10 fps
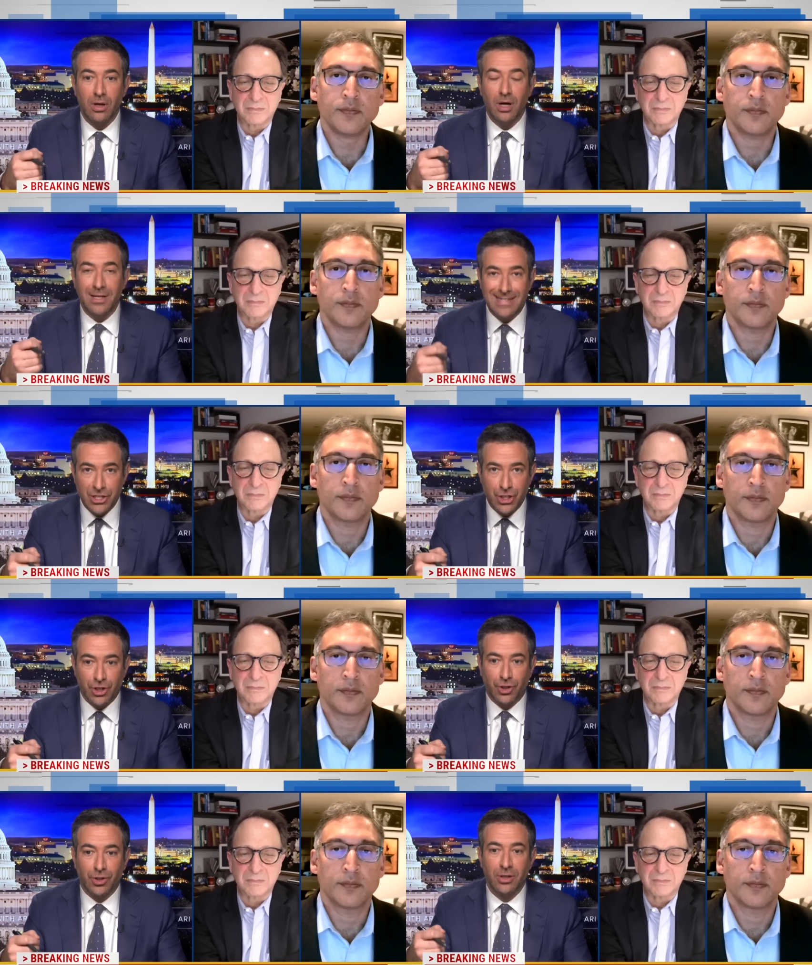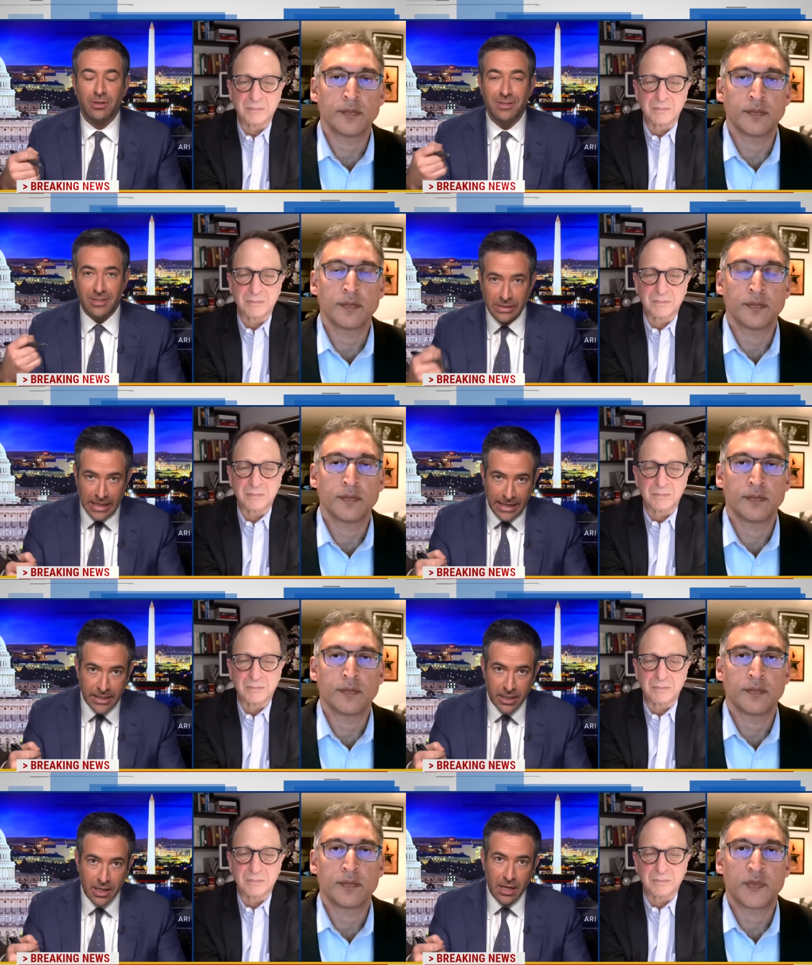Speaker 1: additional delay.
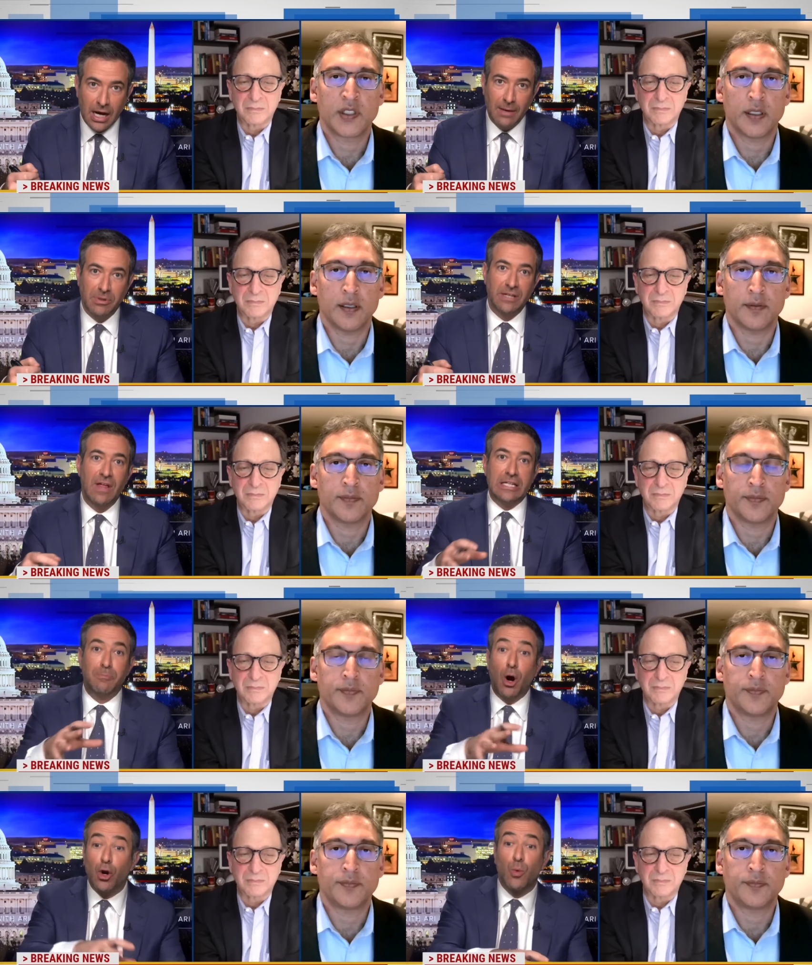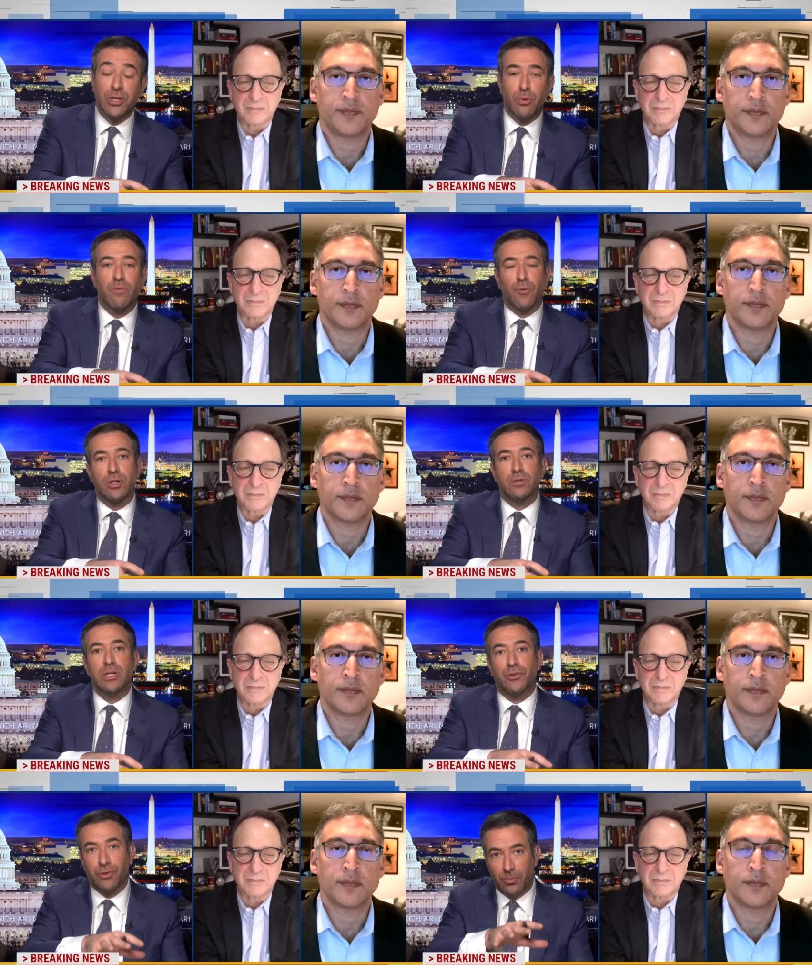I believe that's part of what you were referring to,
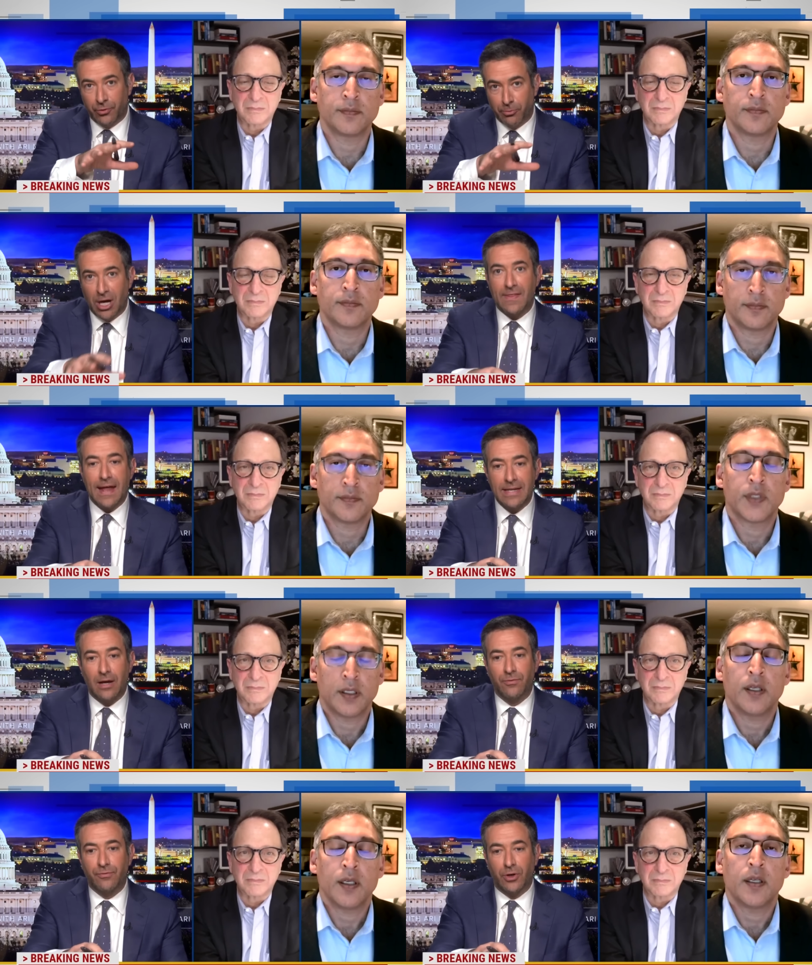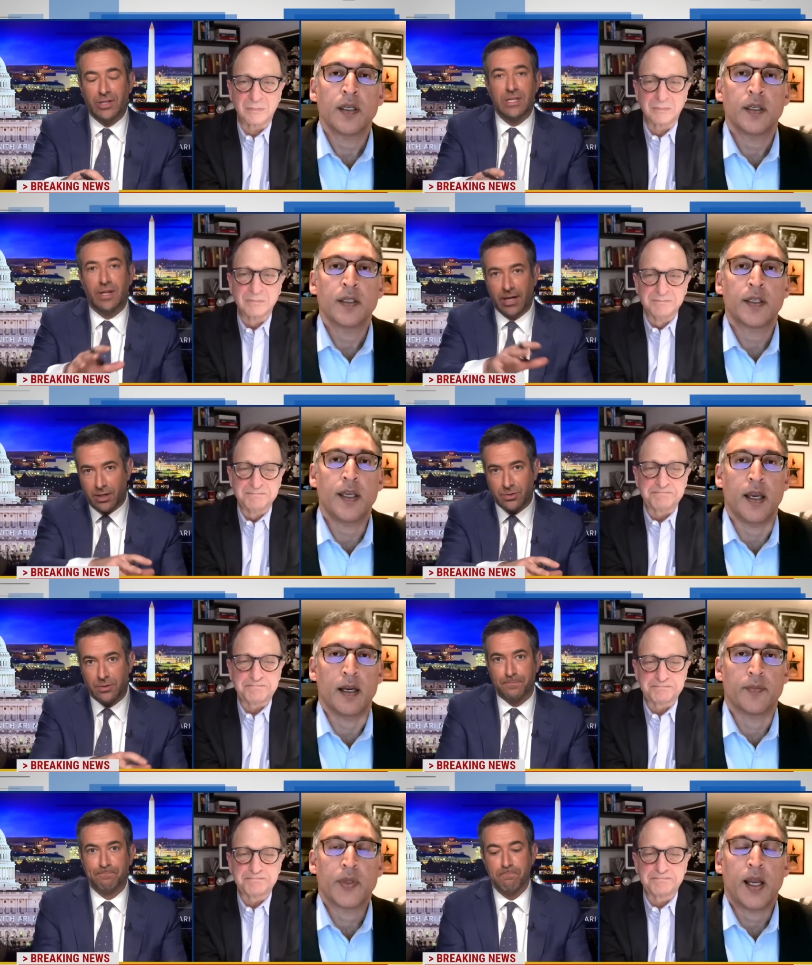Neal. So, so break that down for us and then Andrew.
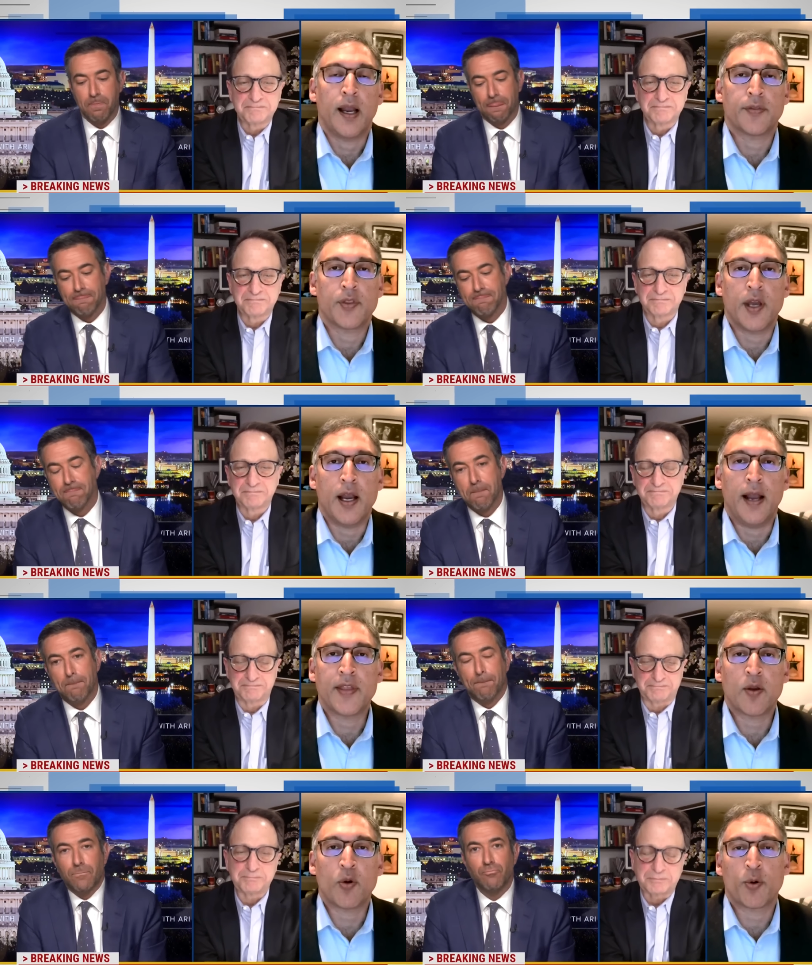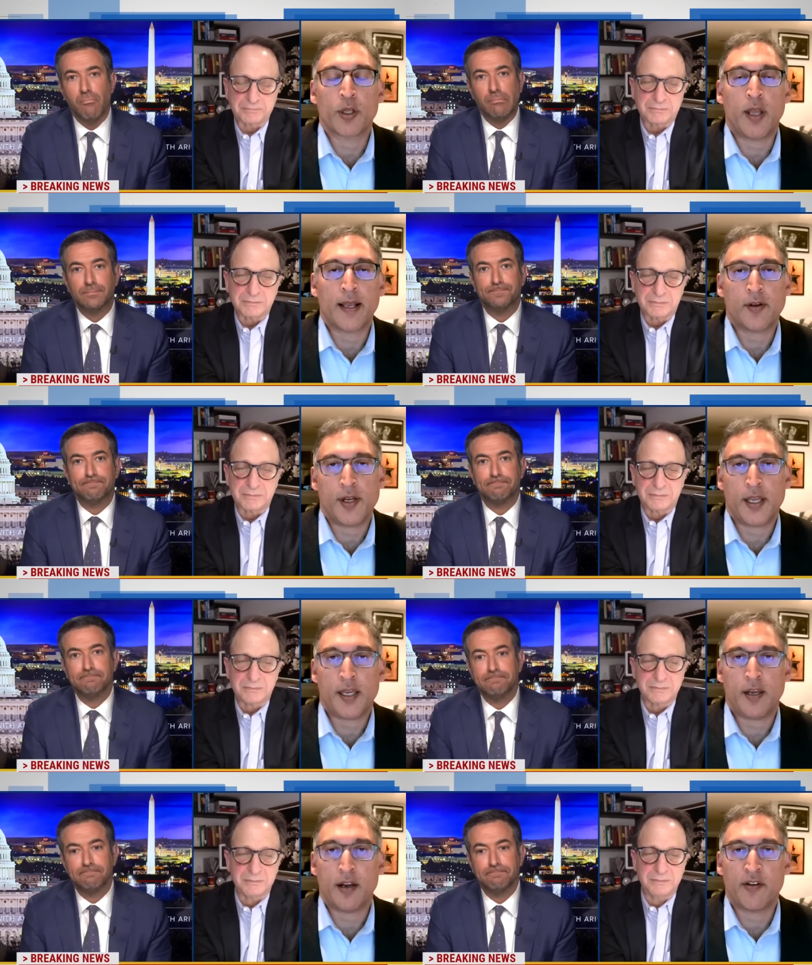Yeah.
Speaker 2: I, I, think what we're likely to
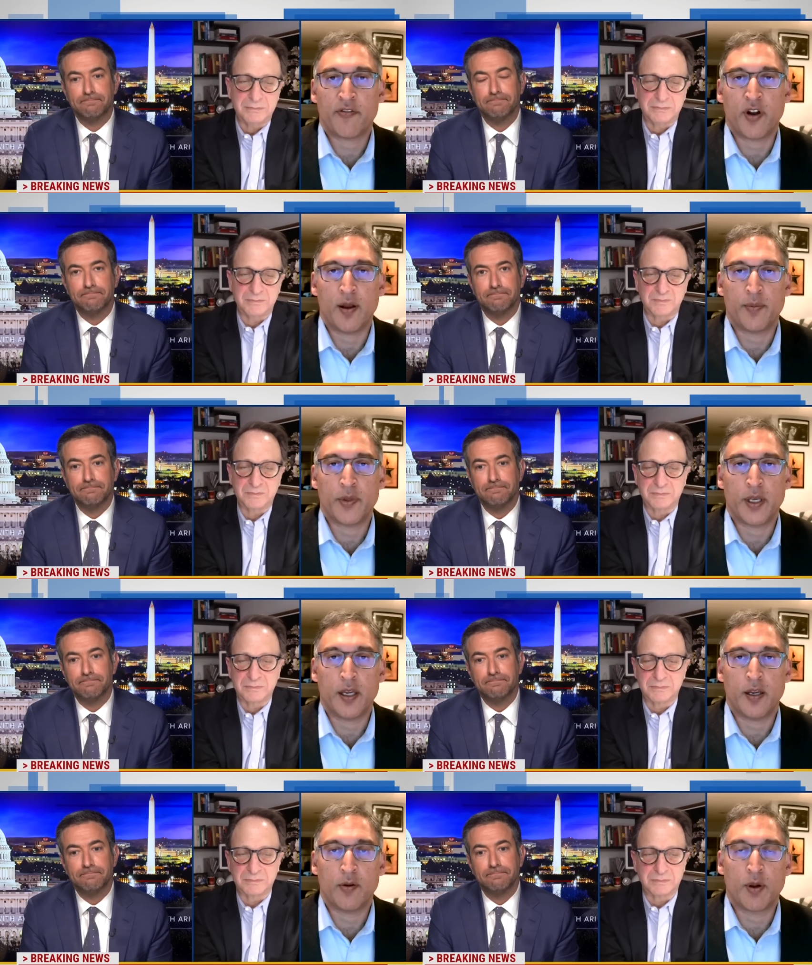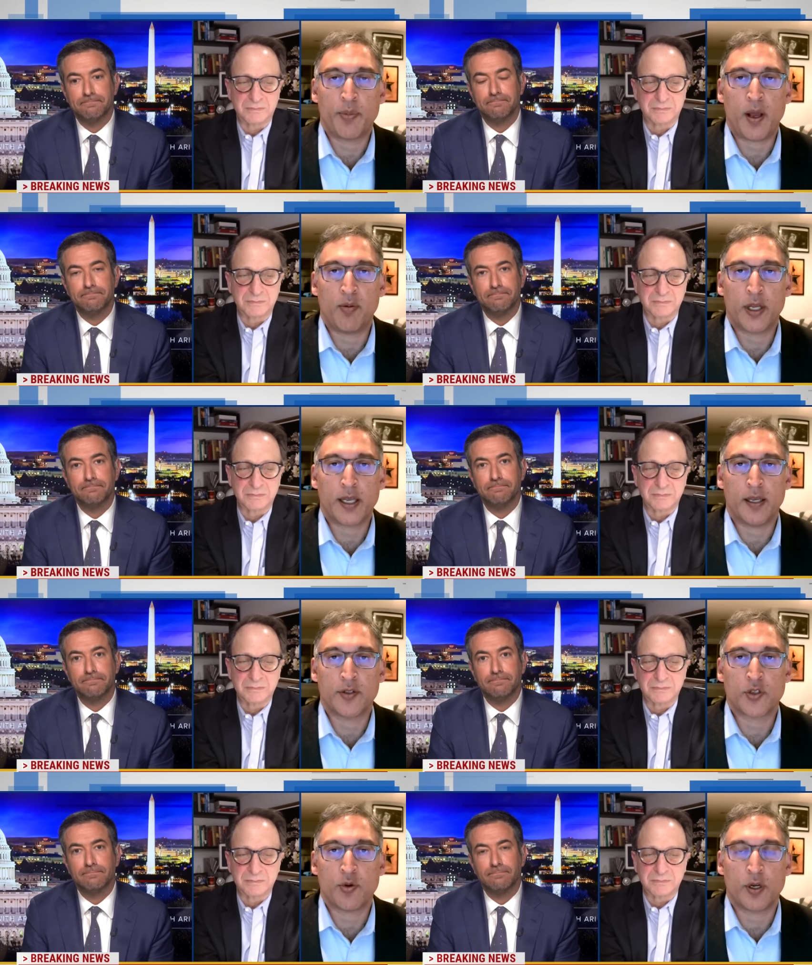hear from the
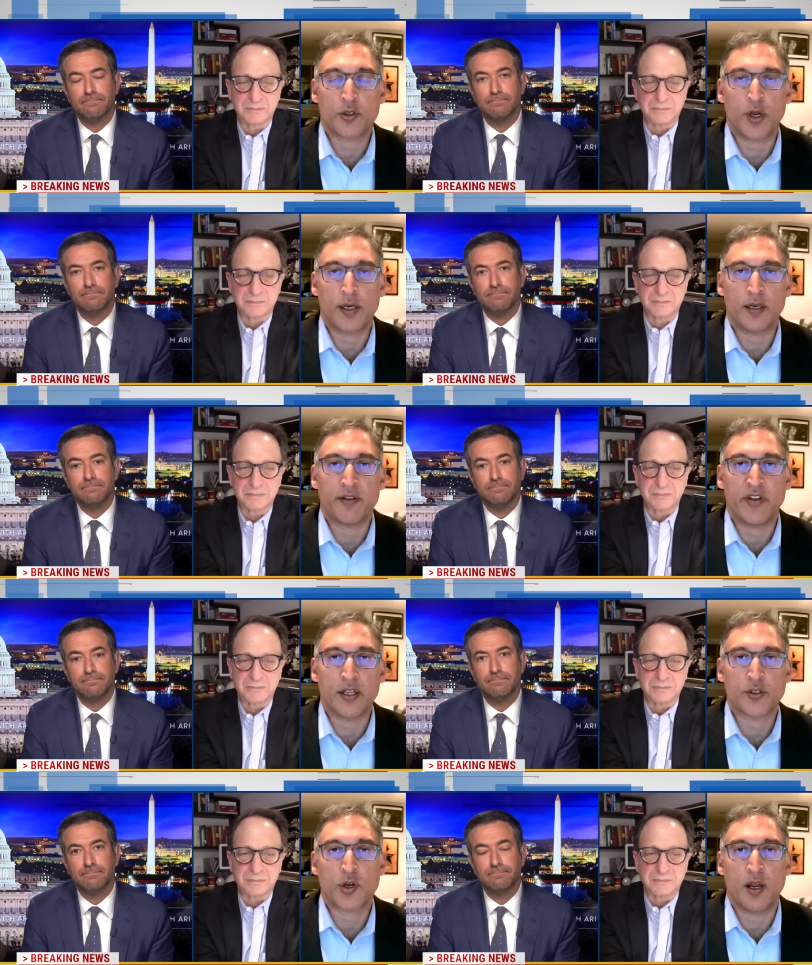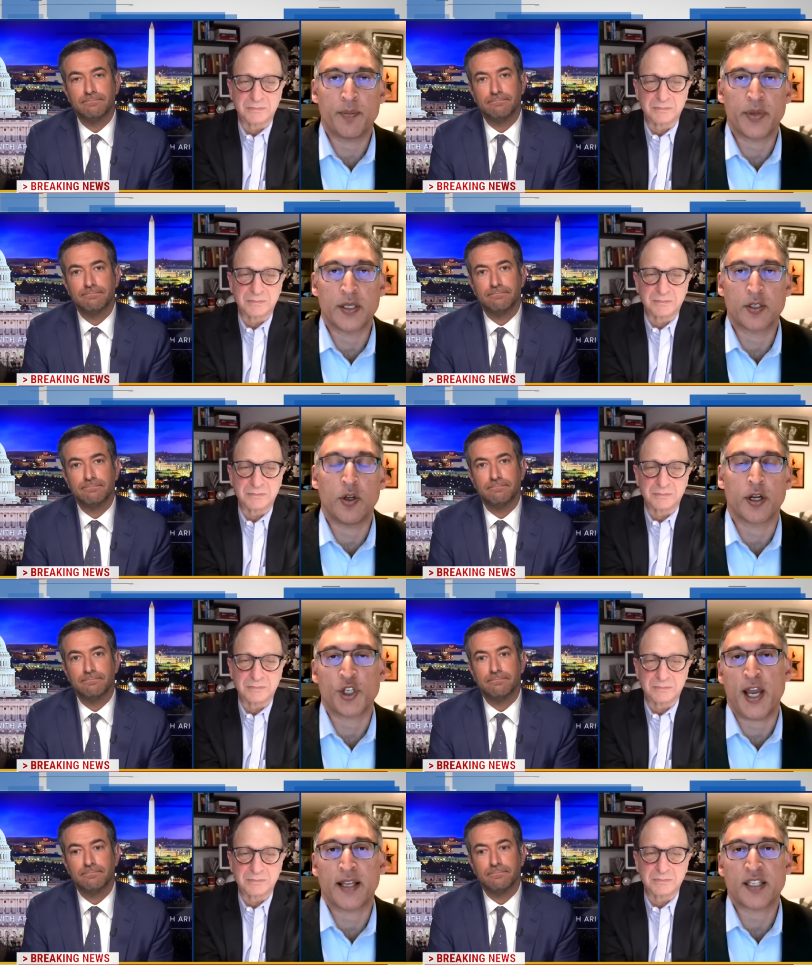Republicans who are trying to defend Trump is look, Jack